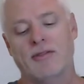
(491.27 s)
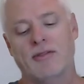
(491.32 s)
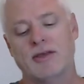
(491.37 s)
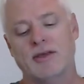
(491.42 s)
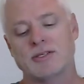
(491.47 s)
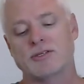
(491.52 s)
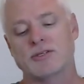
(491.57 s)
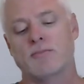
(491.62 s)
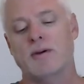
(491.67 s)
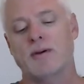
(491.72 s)

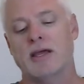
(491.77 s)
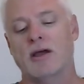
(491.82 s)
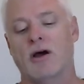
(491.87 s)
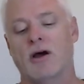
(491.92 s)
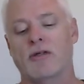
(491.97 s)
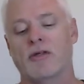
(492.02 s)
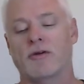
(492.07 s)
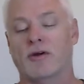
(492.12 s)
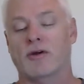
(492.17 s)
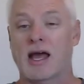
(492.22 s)
This will be
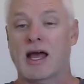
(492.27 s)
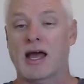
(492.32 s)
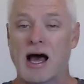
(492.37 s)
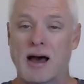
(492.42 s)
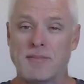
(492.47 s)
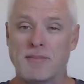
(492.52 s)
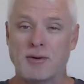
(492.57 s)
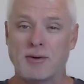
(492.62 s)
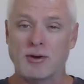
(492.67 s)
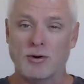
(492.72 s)
either a
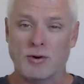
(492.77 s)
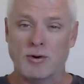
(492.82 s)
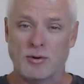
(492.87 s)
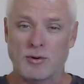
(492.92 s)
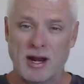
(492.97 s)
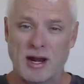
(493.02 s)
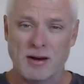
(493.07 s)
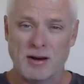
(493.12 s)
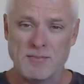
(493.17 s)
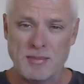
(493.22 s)
carbon or
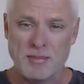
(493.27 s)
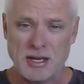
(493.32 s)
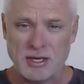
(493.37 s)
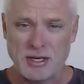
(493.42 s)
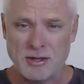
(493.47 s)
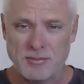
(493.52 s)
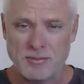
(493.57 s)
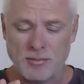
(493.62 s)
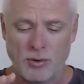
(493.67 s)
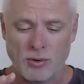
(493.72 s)
an
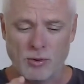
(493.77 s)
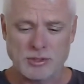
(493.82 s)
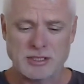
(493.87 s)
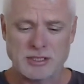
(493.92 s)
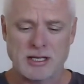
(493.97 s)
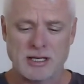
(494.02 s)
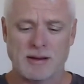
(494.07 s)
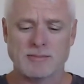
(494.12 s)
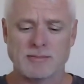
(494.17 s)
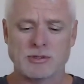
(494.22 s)
aluminium or
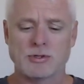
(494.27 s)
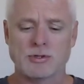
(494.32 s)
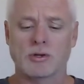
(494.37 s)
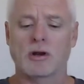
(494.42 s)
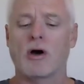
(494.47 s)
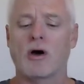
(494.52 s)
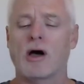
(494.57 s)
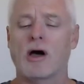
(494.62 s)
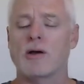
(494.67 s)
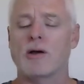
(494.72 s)
some sort
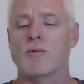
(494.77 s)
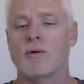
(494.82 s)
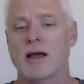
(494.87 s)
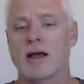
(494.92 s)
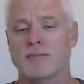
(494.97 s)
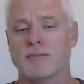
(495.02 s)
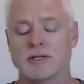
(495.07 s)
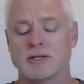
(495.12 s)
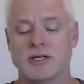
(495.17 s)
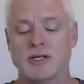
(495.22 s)
of
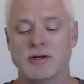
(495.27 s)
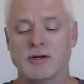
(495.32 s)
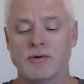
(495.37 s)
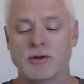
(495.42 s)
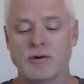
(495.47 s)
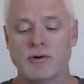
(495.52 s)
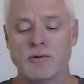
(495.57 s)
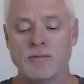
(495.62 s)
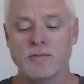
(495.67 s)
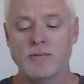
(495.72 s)
lightweight
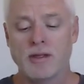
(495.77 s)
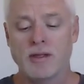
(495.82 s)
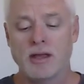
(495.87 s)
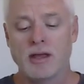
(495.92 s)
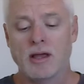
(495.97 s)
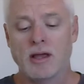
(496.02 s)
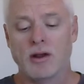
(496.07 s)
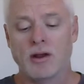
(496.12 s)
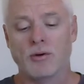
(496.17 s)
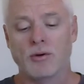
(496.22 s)
material.
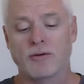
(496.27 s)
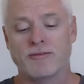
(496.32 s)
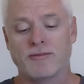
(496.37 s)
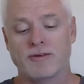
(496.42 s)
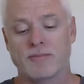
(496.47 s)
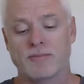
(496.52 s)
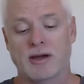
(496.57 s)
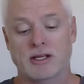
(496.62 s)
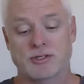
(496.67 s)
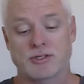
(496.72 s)

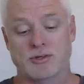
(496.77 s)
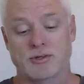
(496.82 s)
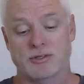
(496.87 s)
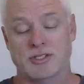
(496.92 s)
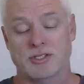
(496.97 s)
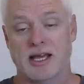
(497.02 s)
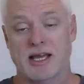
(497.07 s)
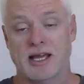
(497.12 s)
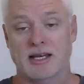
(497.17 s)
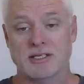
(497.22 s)
Make sure
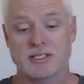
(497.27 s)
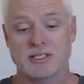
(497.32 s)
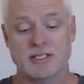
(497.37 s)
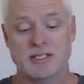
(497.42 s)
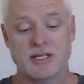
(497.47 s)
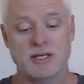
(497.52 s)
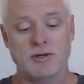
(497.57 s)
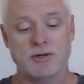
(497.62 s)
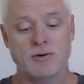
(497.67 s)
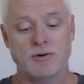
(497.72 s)
it's stainless
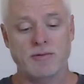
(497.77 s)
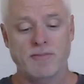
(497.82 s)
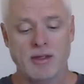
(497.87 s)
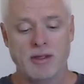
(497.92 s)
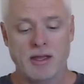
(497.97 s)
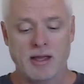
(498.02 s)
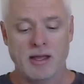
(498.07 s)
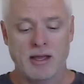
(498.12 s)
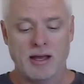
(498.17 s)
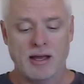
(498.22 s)
steel.
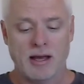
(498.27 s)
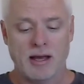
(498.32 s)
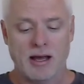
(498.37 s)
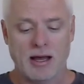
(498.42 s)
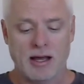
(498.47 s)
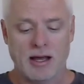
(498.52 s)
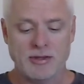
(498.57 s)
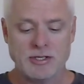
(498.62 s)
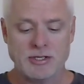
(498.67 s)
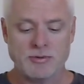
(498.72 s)

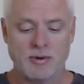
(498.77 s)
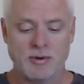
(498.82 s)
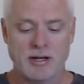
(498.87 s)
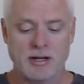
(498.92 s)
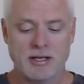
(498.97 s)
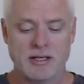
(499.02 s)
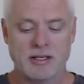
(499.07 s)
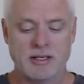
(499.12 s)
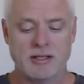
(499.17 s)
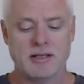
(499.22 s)
This
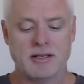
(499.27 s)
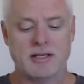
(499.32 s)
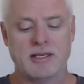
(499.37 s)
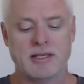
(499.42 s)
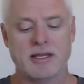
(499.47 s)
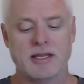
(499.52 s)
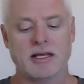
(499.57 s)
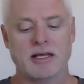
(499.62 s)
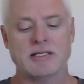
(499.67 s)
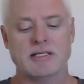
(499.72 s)
one
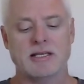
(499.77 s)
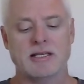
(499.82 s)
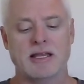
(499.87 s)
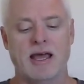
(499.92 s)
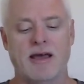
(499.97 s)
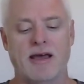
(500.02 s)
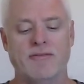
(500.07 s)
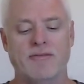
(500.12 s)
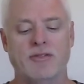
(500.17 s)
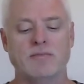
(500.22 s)
doesn't
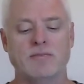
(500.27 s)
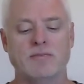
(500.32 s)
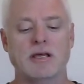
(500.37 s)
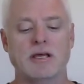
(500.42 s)
have them.